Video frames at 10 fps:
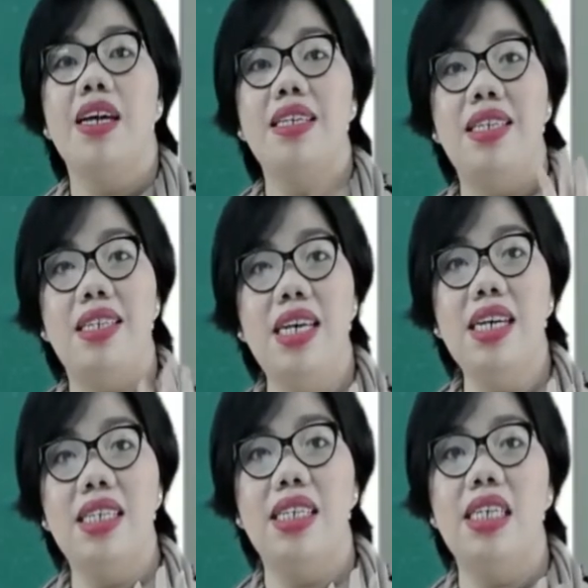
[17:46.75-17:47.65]

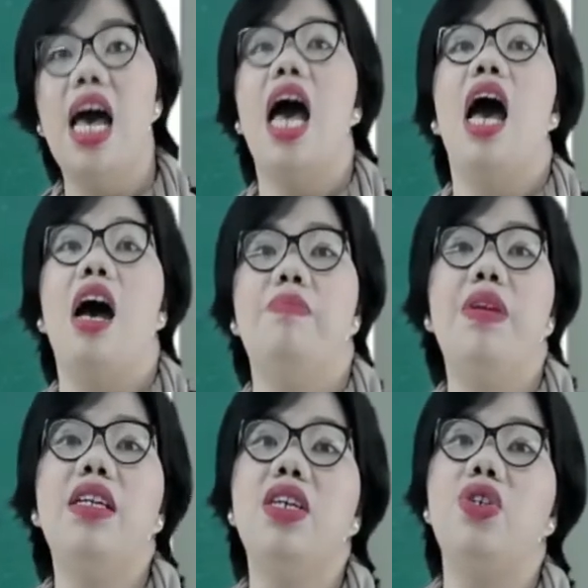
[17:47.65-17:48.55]
6,
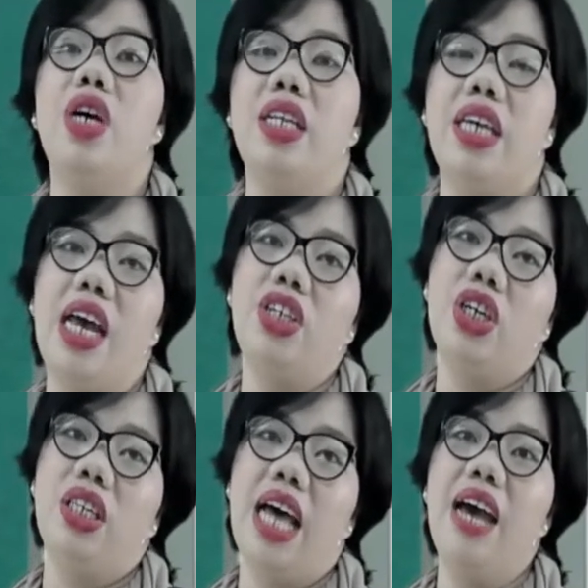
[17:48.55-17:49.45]
ability to engage
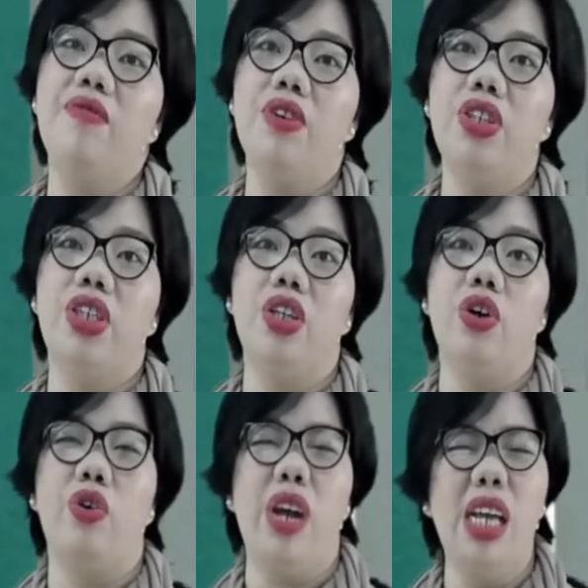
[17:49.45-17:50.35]
in divergent or
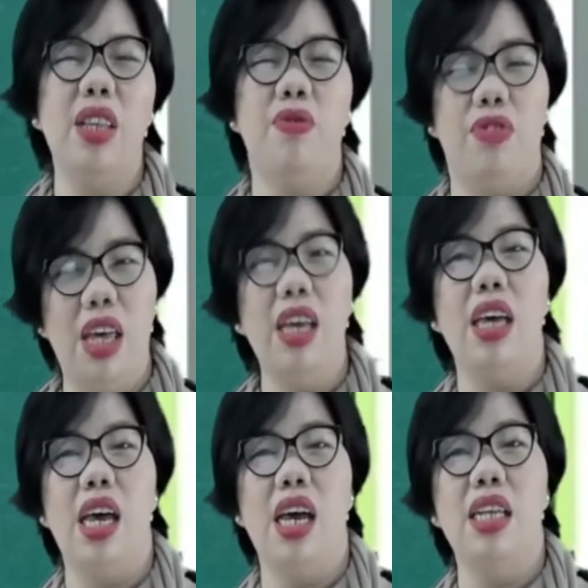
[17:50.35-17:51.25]
creative
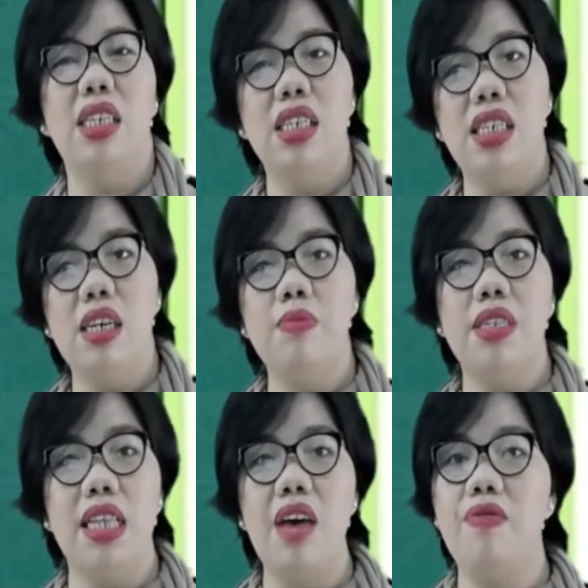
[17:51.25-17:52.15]
thinking and systems
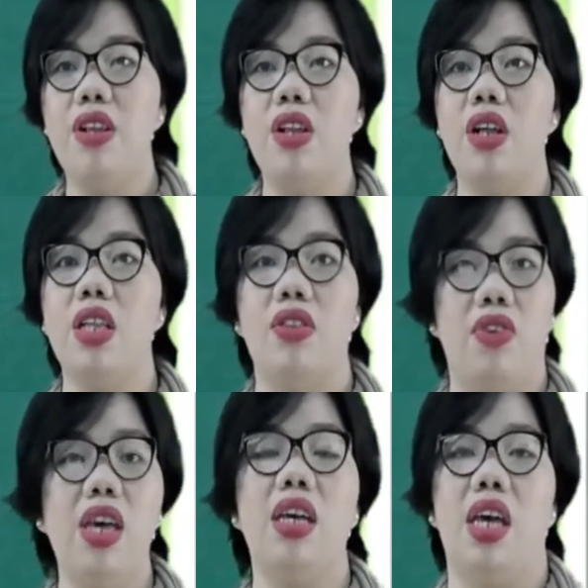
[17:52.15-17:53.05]
level
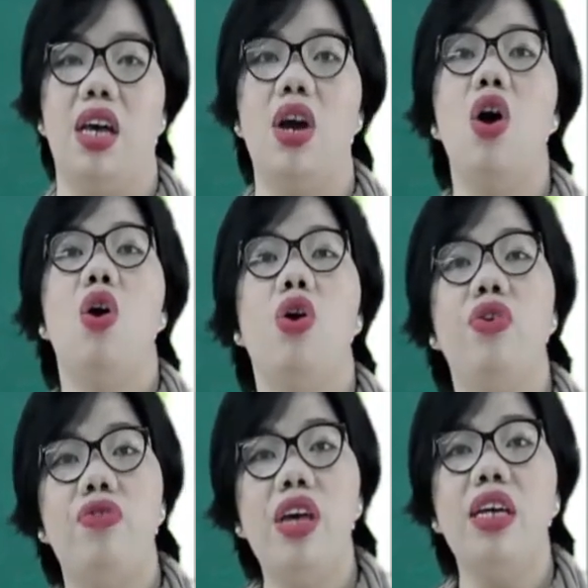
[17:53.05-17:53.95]
thinking, or
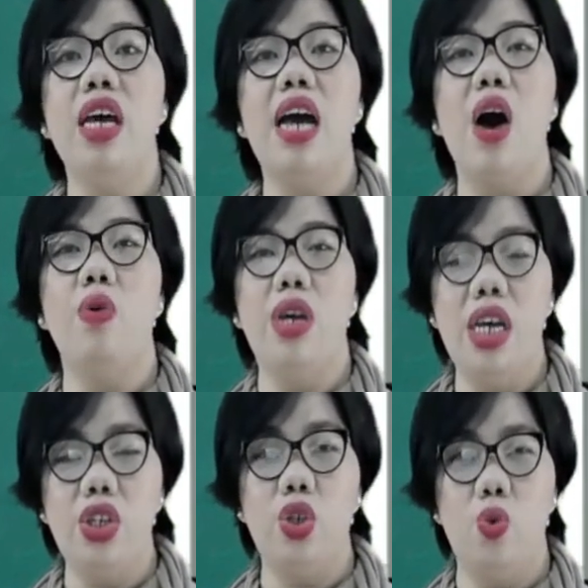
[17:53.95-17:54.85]
thinking how
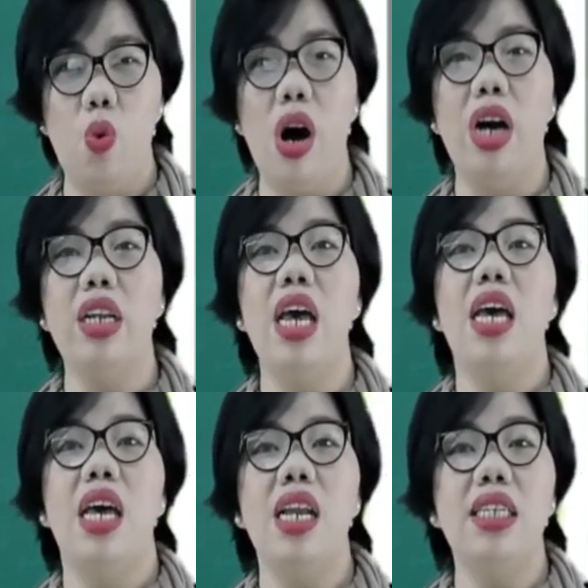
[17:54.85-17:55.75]
each one
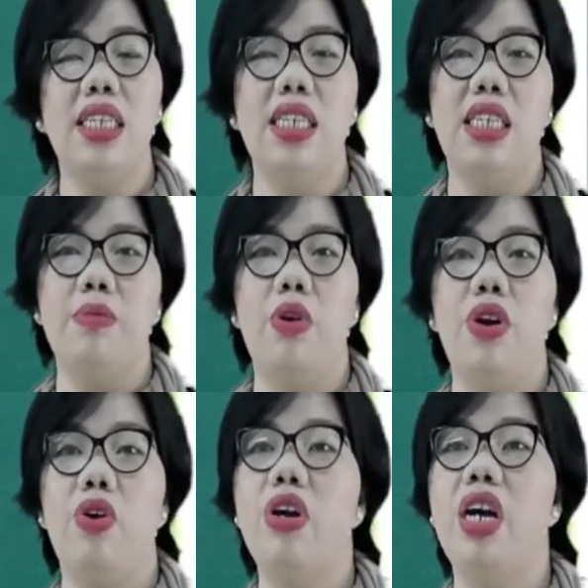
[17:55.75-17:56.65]
in a system or
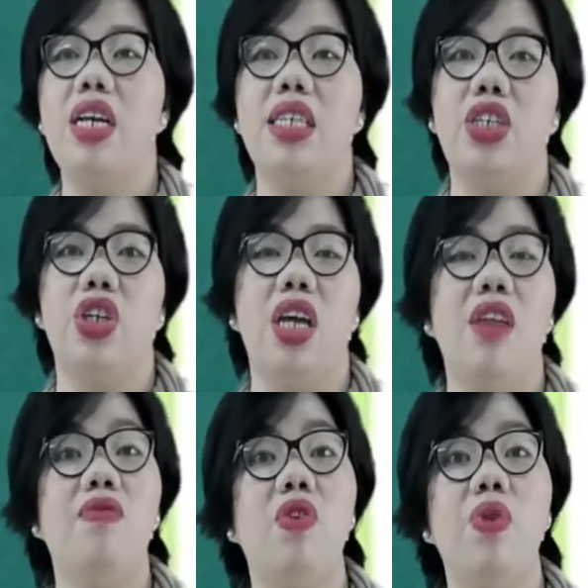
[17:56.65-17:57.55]
organization
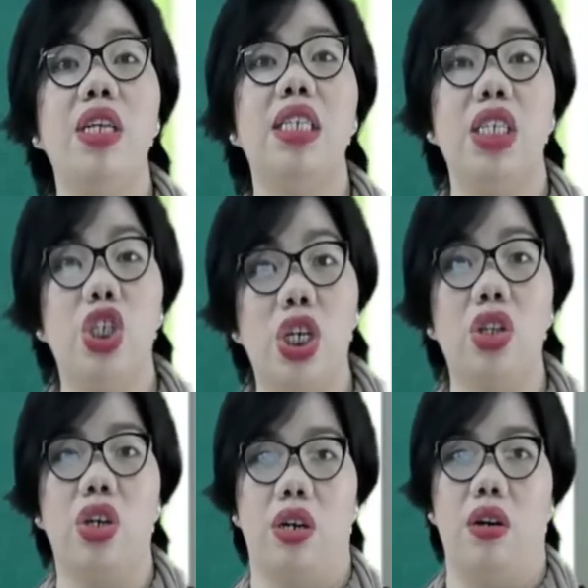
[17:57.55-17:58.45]
influence each
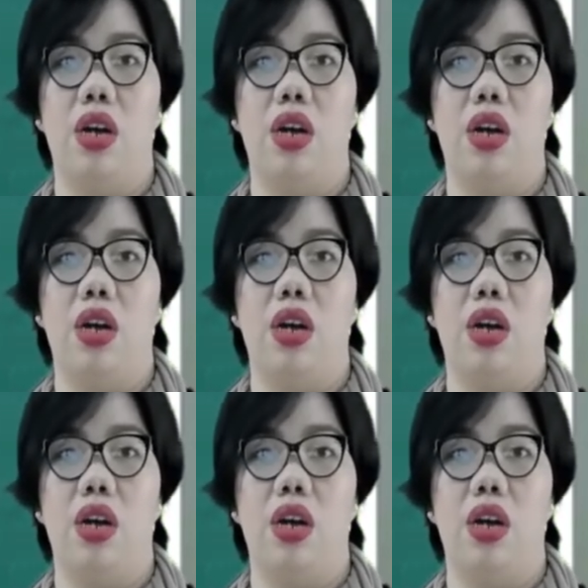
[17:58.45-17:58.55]
other.